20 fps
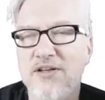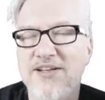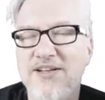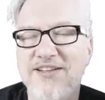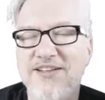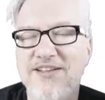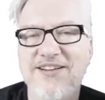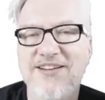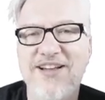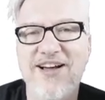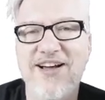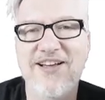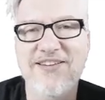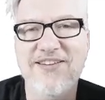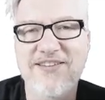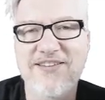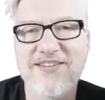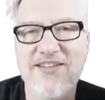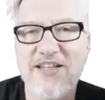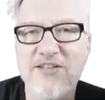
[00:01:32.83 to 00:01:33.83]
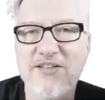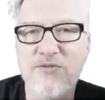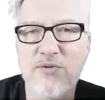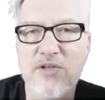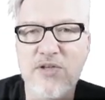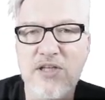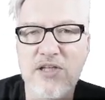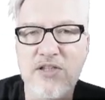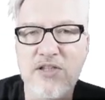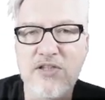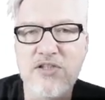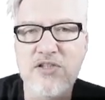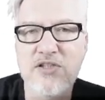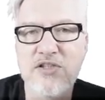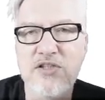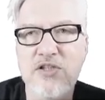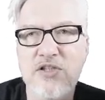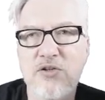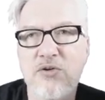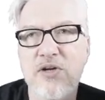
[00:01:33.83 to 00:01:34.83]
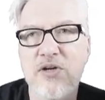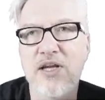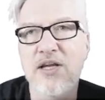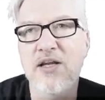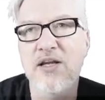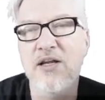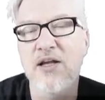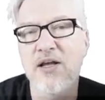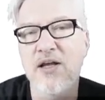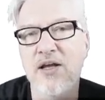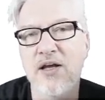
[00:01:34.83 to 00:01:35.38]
in the last century during